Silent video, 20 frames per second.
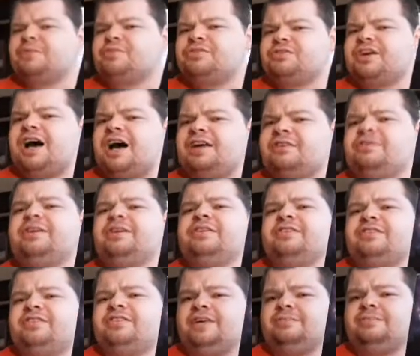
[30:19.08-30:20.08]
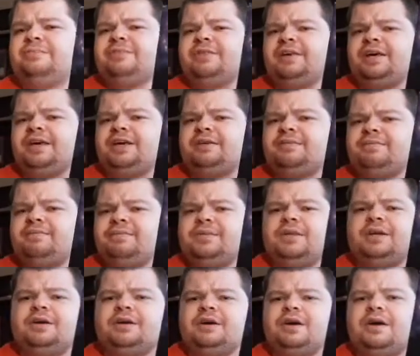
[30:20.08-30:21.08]
was kind of like the same thing,
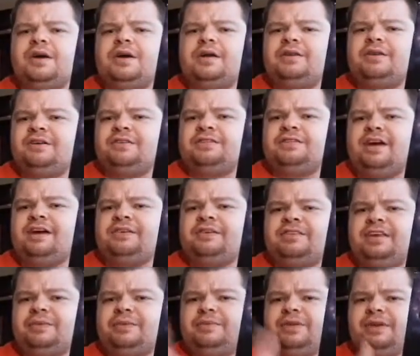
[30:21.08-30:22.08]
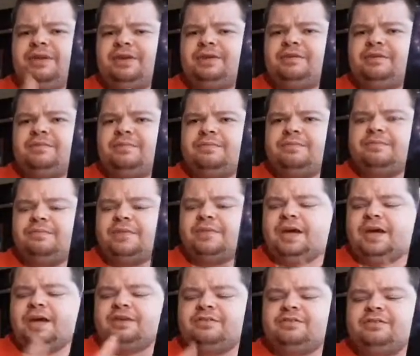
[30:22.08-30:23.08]
the exact same thing
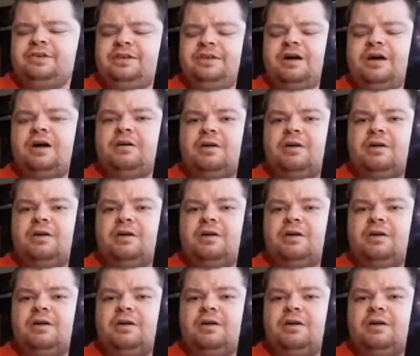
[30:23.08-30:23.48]
as the